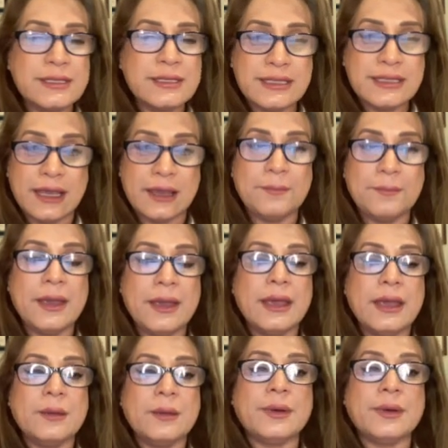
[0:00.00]
the same.
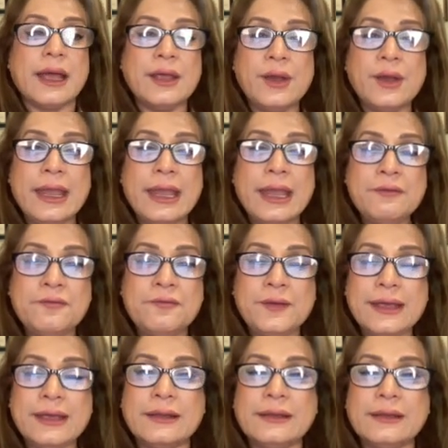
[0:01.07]
But I really
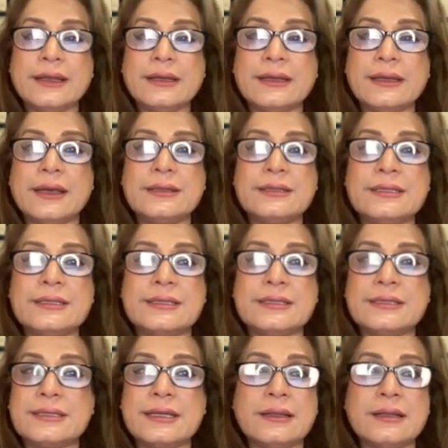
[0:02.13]
feel that it's
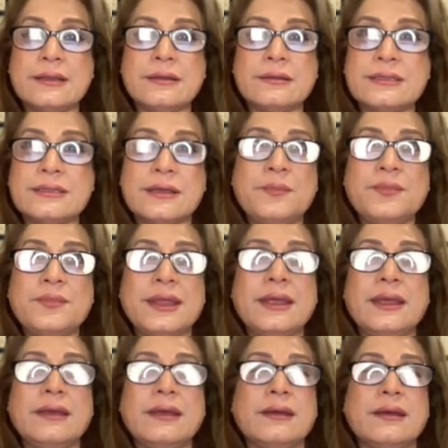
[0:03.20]
still
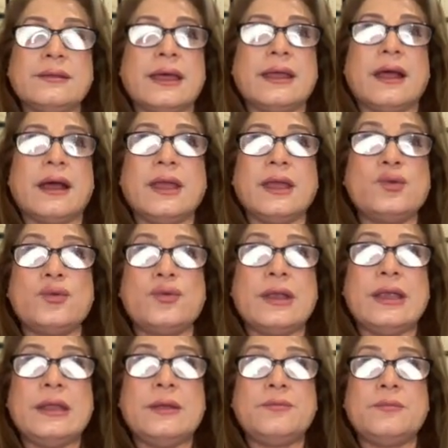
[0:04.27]
something that I don't
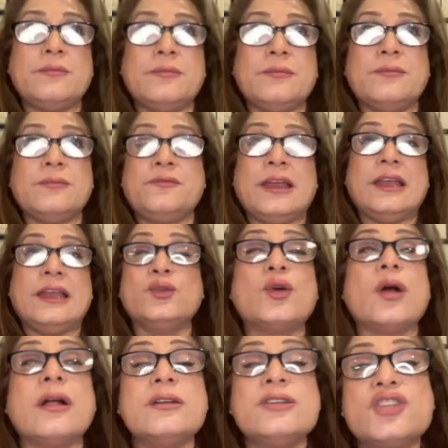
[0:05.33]
really feel you
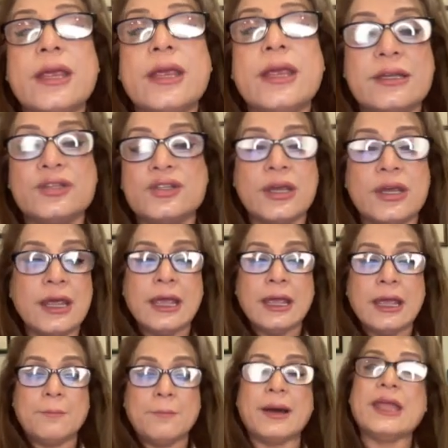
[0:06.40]
can't change
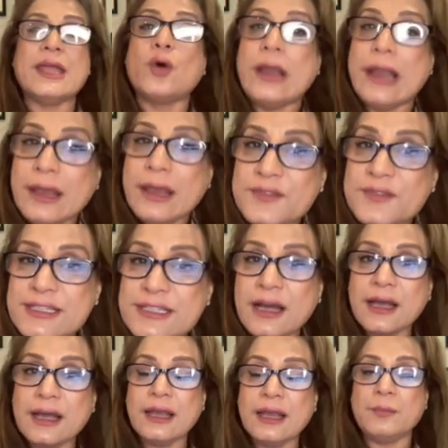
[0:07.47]
by your
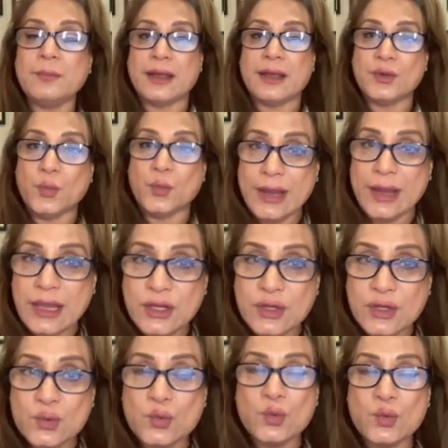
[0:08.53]
lifestyle, by the way
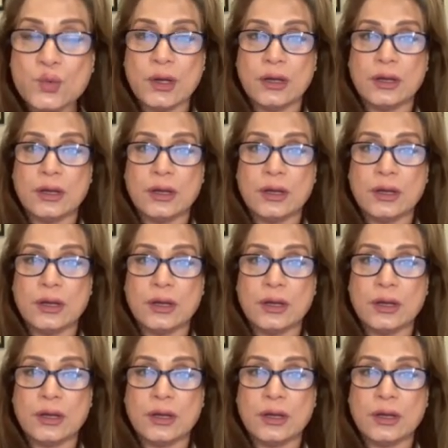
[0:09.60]
you,